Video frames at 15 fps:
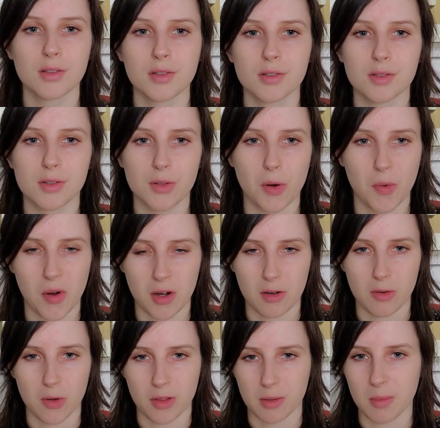So on a
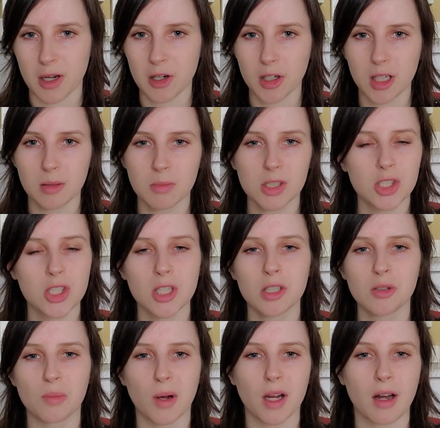North American machine,
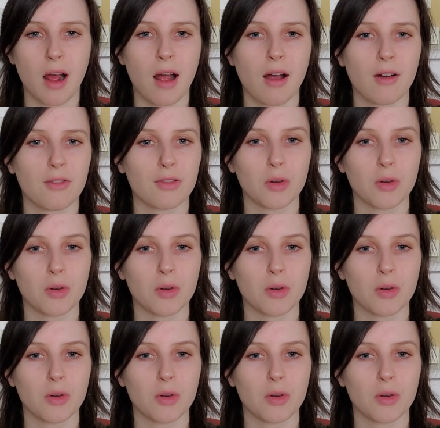you might have